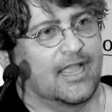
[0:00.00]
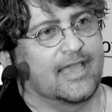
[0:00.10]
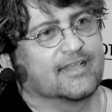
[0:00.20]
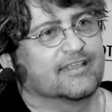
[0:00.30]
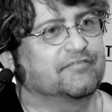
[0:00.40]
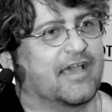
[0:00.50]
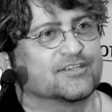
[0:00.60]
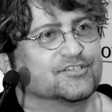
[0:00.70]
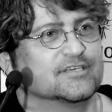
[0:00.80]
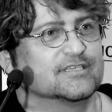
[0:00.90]
And I think
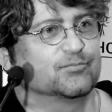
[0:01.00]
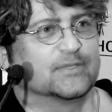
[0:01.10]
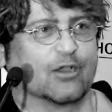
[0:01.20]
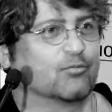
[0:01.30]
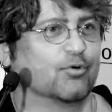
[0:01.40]
fashion is without